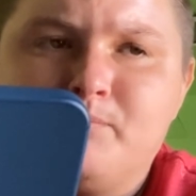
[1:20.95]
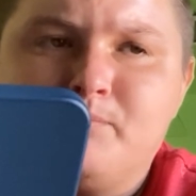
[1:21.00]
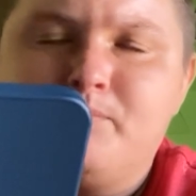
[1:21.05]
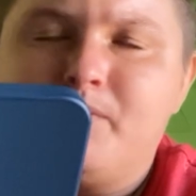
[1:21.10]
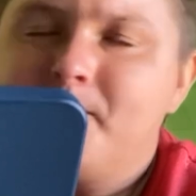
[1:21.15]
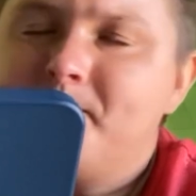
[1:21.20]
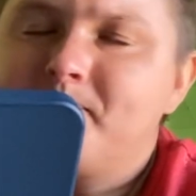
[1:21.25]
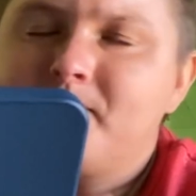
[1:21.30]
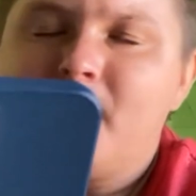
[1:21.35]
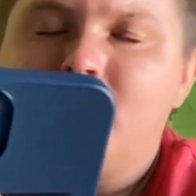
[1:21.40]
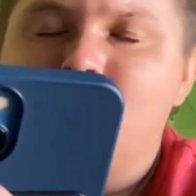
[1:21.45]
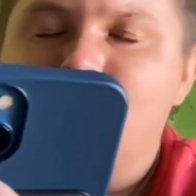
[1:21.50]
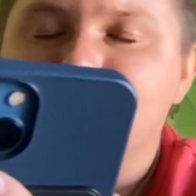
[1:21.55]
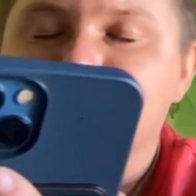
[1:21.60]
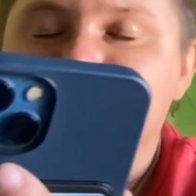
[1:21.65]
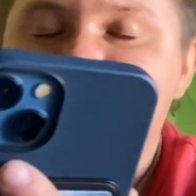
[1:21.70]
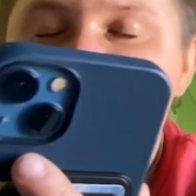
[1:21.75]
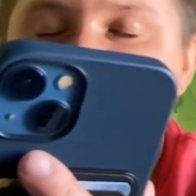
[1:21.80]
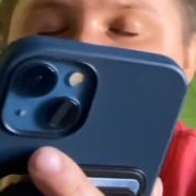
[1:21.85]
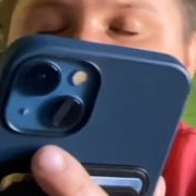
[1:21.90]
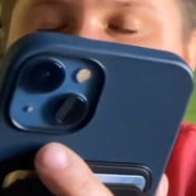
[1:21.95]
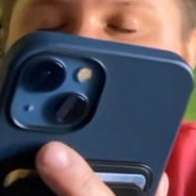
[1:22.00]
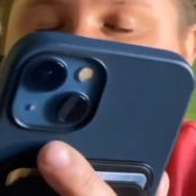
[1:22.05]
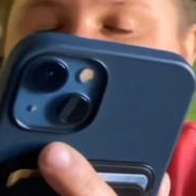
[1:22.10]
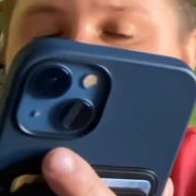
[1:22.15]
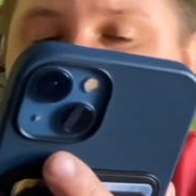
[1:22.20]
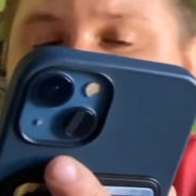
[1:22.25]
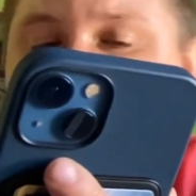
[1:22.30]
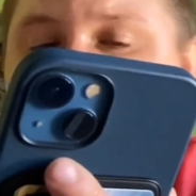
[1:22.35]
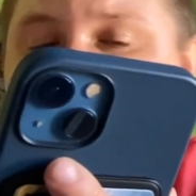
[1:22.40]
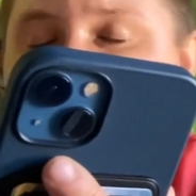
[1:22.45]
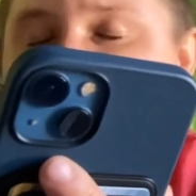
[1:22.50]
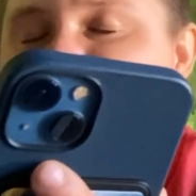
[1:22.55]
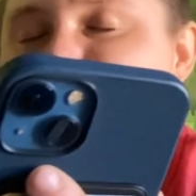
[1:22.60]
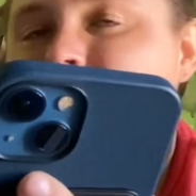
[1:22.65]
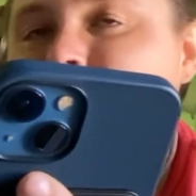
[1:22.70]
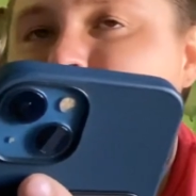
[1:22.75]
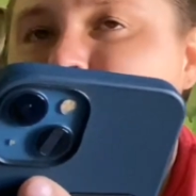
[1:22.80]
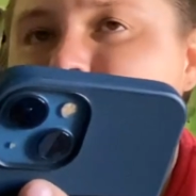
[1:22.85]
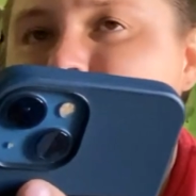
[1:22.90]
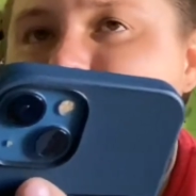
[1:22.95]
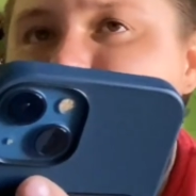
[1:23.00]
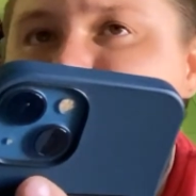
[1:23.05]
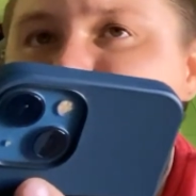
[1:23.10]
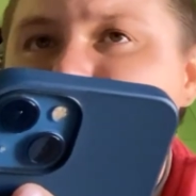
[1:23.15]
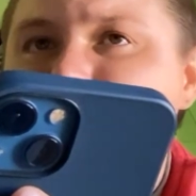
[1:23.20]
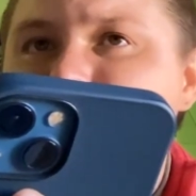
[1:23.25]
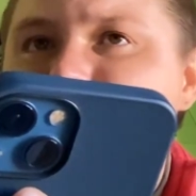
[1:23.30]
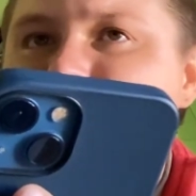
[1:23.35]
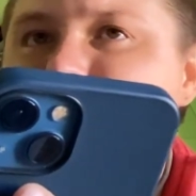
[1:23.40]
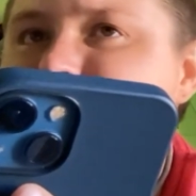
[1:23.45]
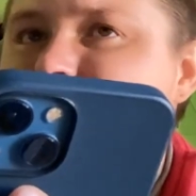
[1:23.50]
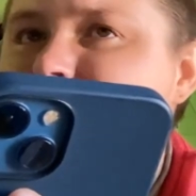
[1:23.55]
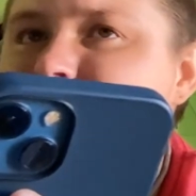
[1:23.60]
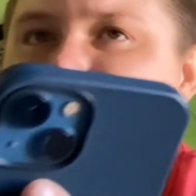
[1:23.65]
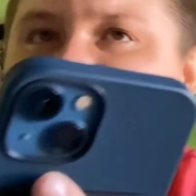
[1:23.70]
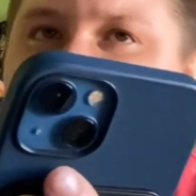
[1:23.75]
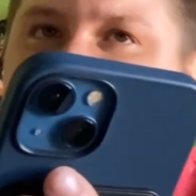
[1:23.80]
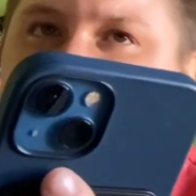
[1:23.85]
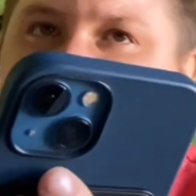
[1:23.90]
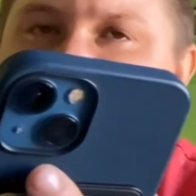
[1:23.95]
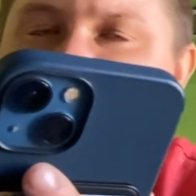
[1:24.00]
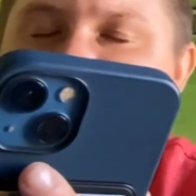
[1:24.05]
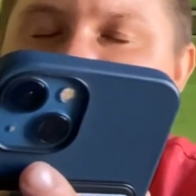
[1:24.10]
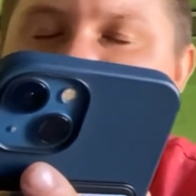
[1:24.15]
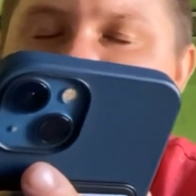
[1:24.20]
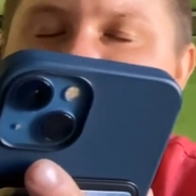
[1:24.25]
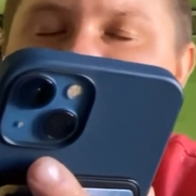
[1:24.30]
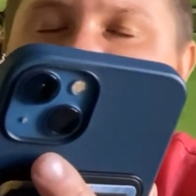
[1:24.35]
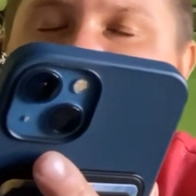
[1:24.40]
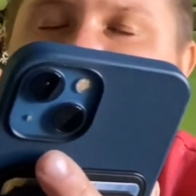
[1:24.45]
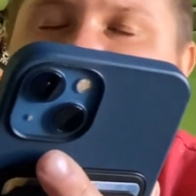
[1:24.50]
But anyways, so when you set up your AirPods, right? Because I have two pairs.